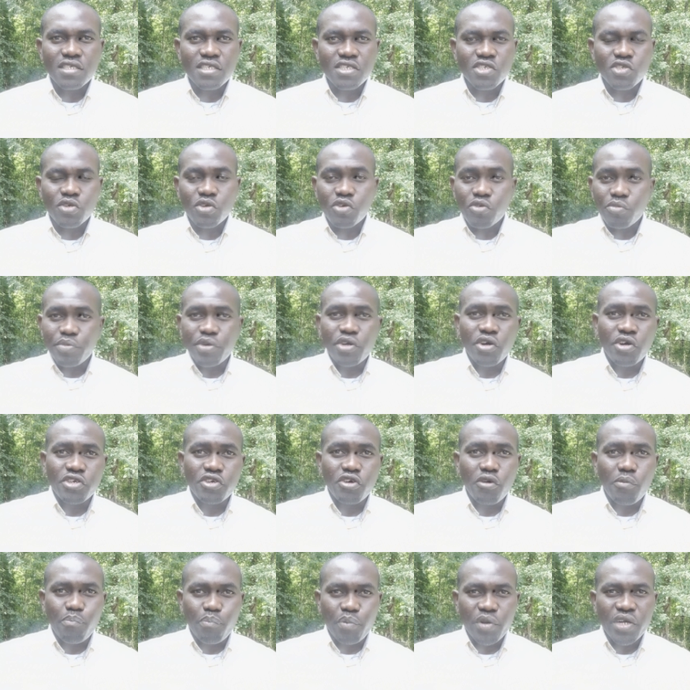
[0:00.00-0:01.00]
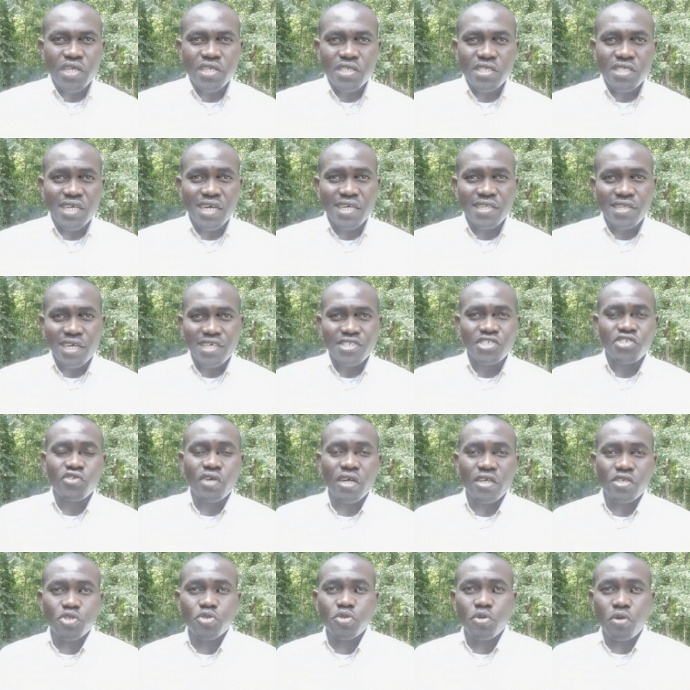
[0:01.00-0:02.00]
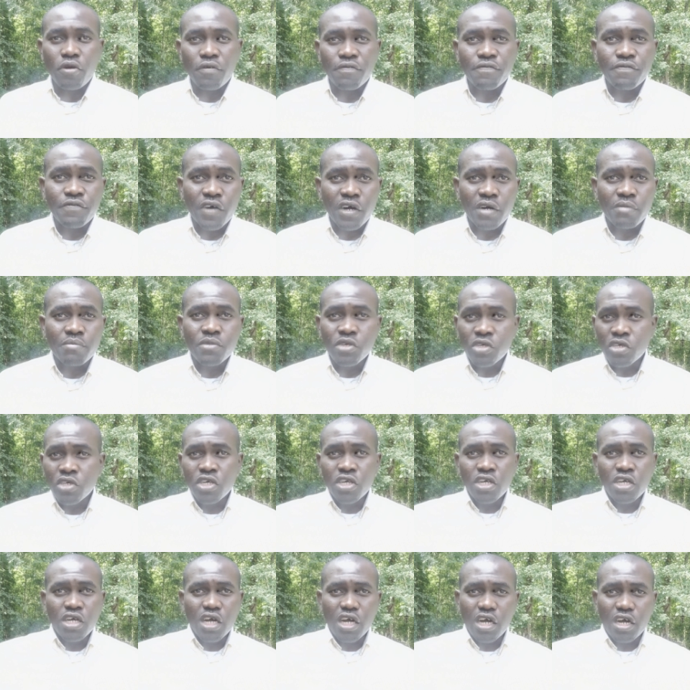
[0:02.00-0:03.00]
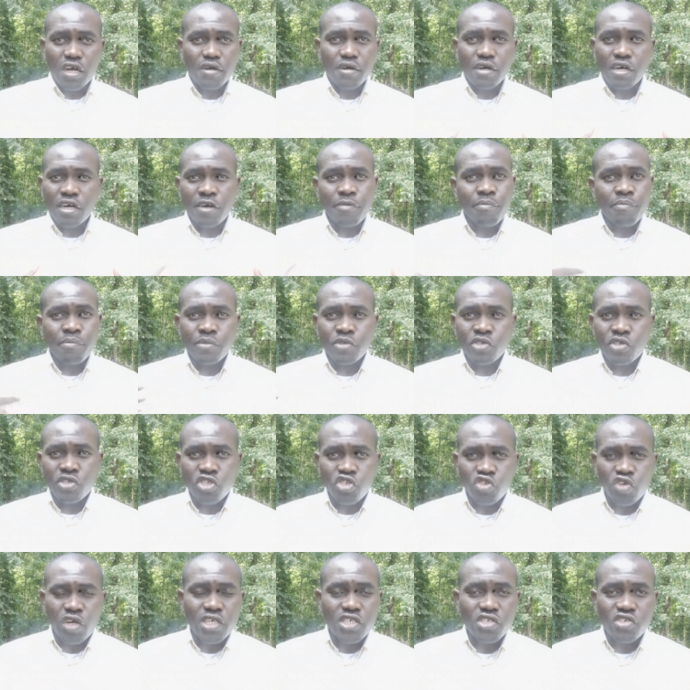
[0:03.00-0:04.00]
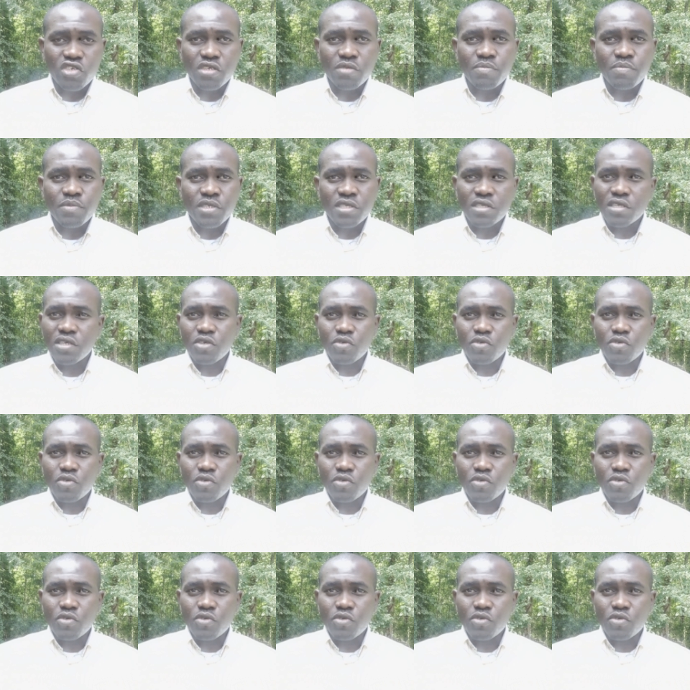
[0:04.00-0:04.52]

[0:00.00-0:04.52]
It's going to be on your page that they are trying to confirm your transcripts